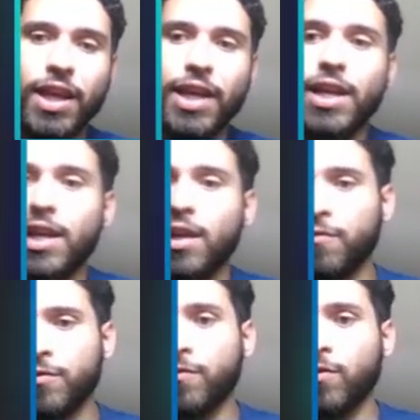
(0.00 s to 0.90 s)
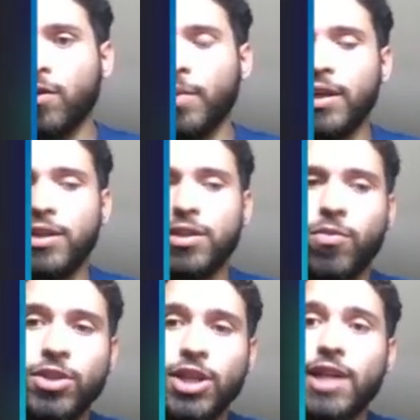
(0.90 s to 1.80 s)
in a gift format,
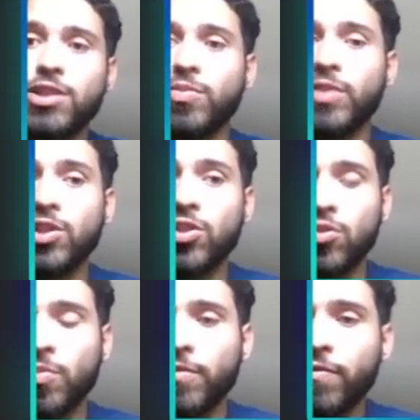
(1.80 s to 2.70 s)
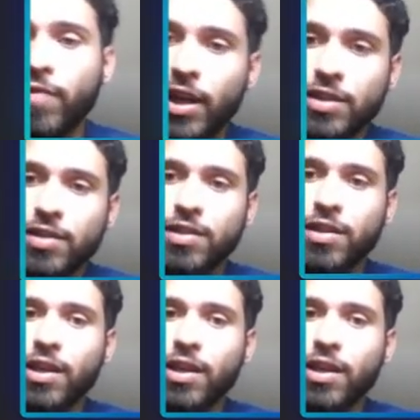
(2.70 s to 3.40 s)
which has to be super fast,